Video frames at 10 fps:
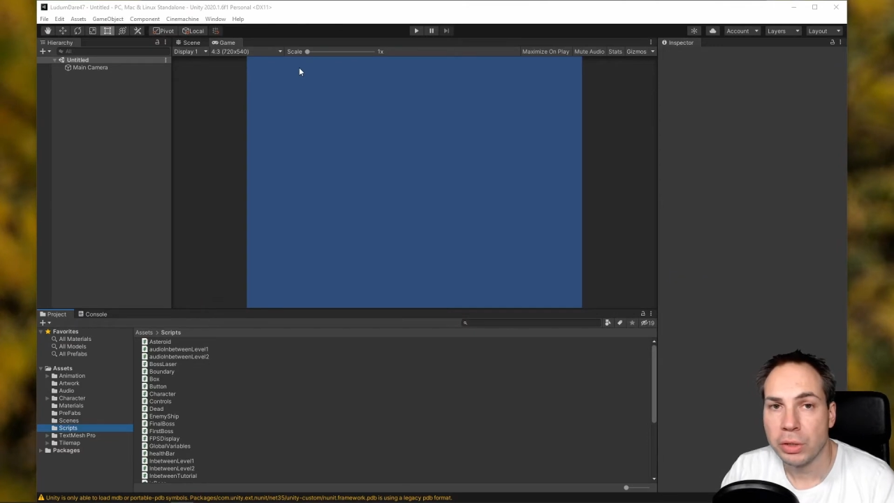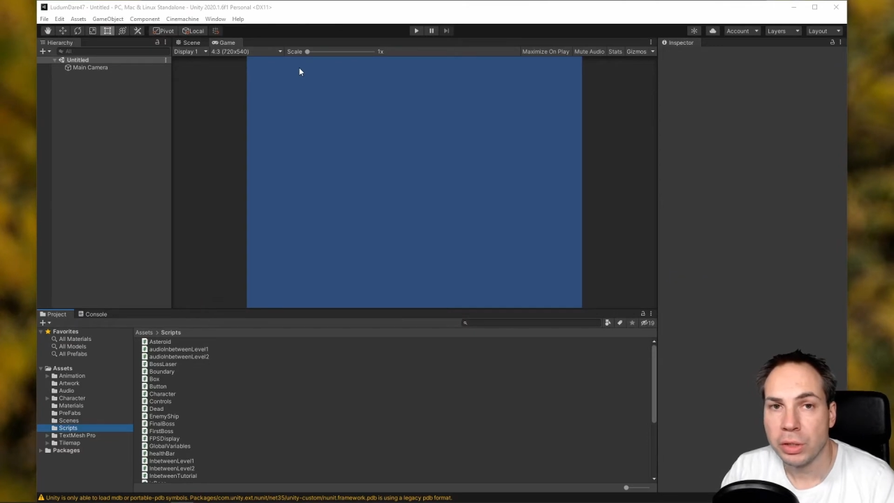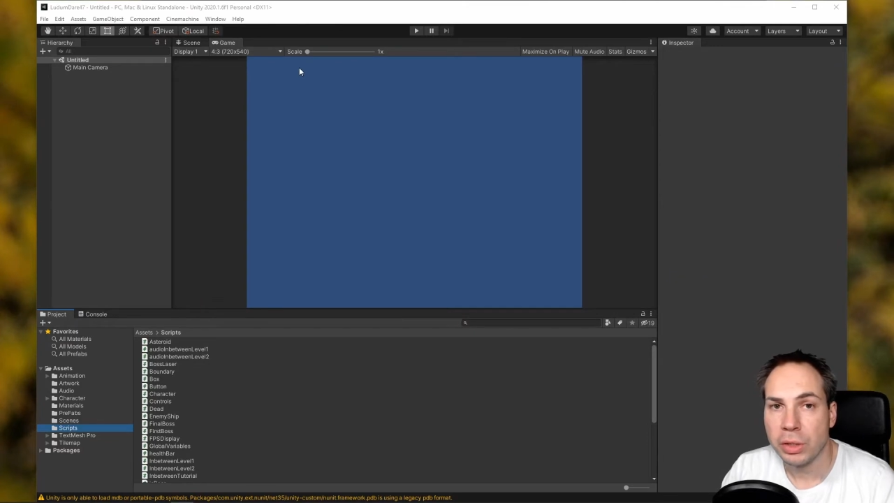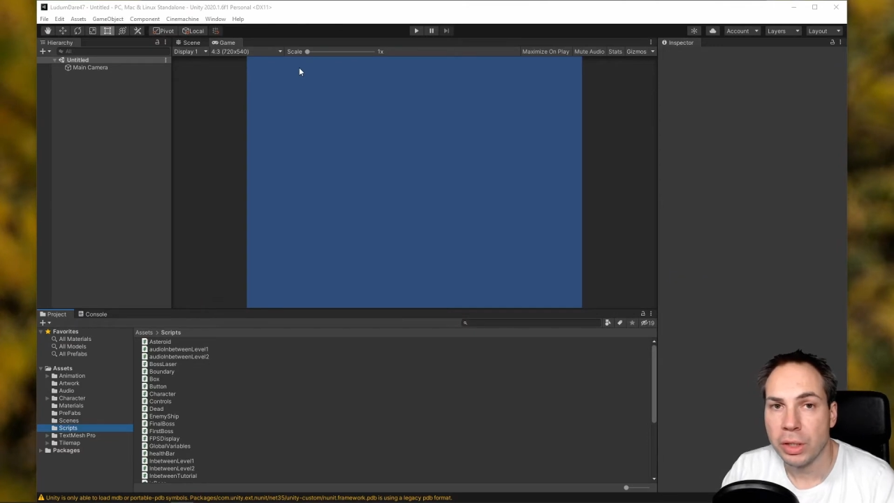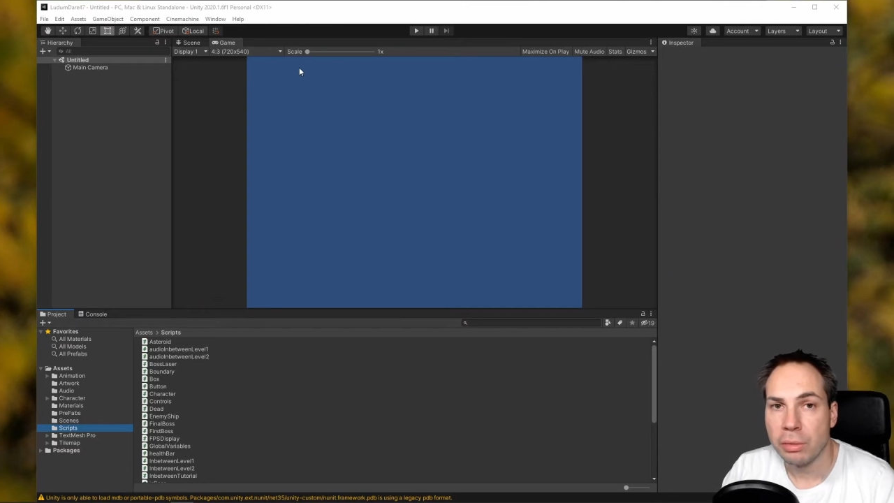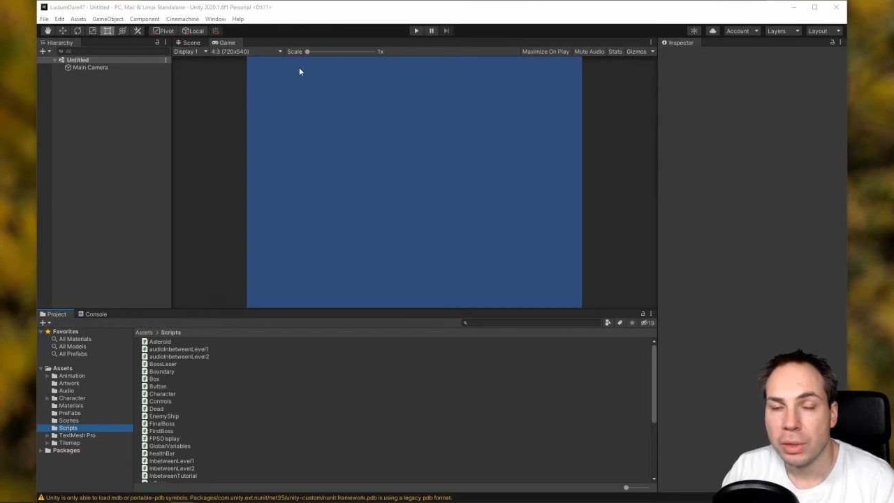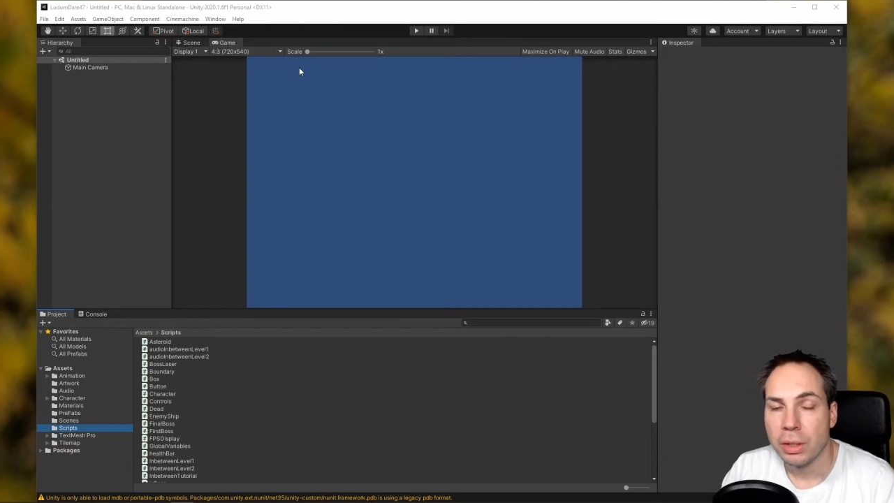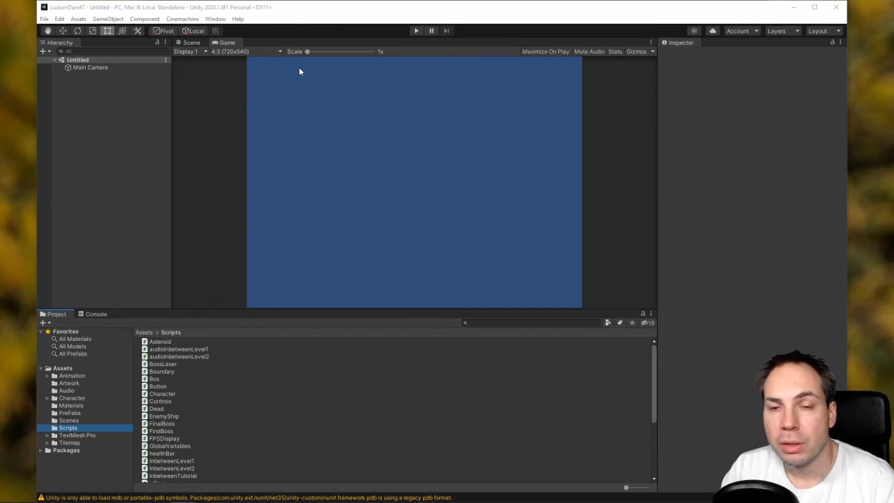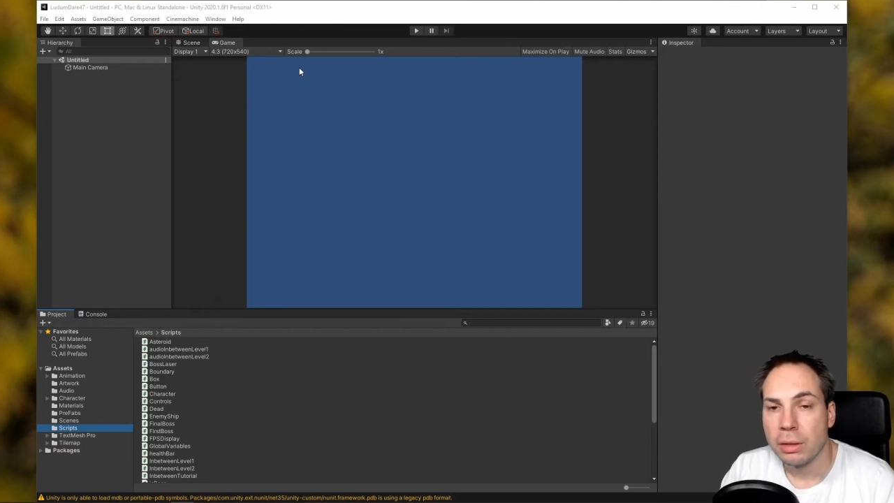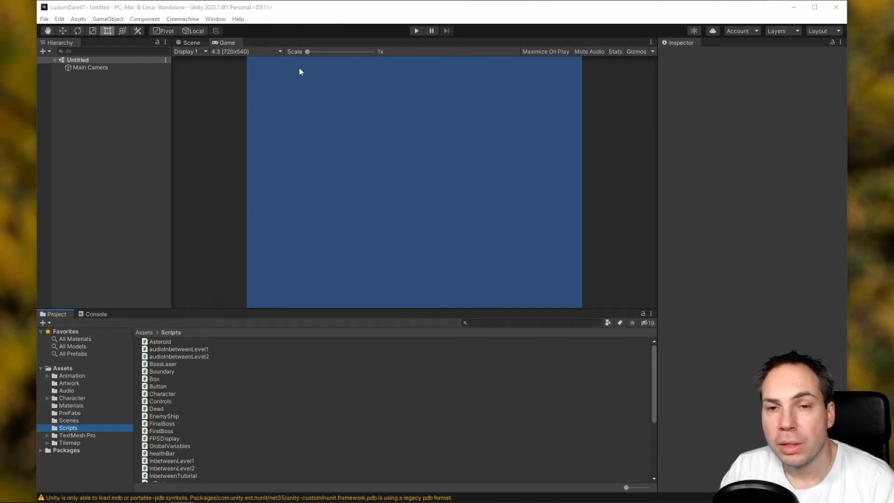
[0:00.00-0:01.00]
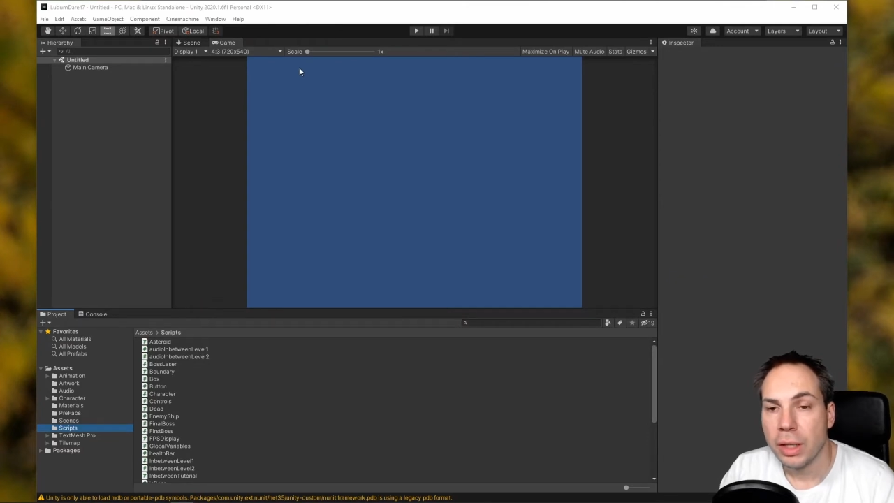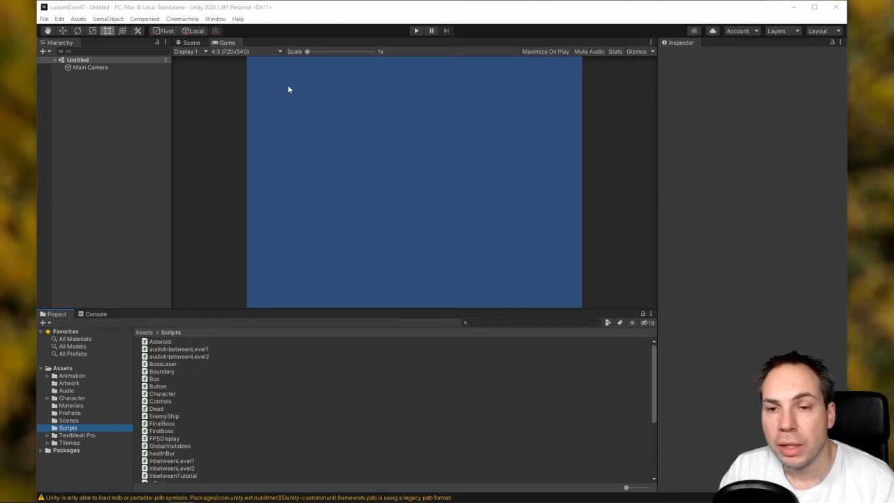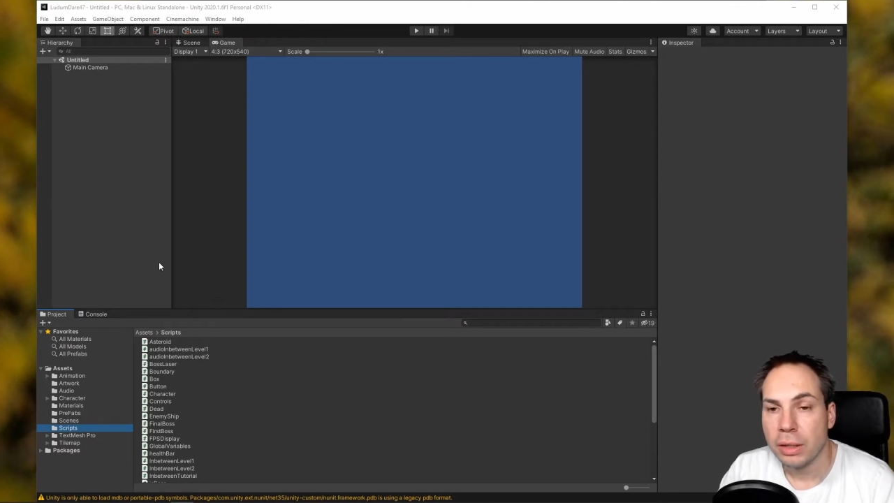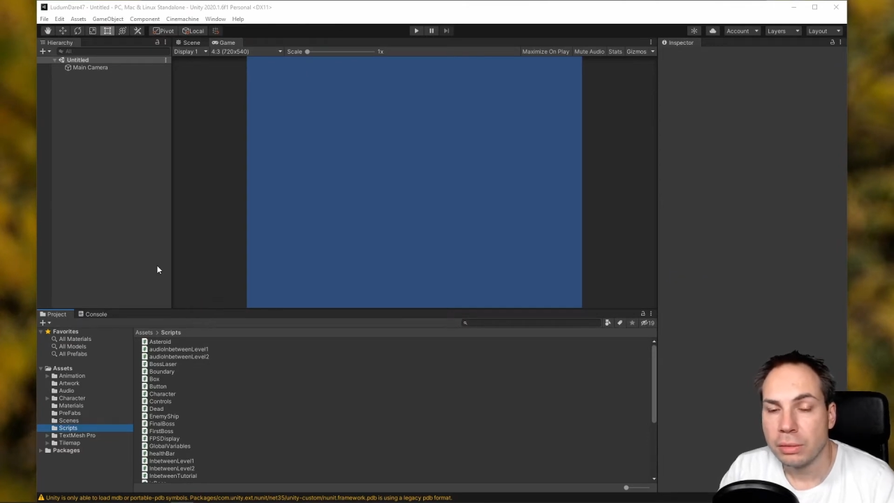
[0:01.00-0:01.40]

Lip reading: now, and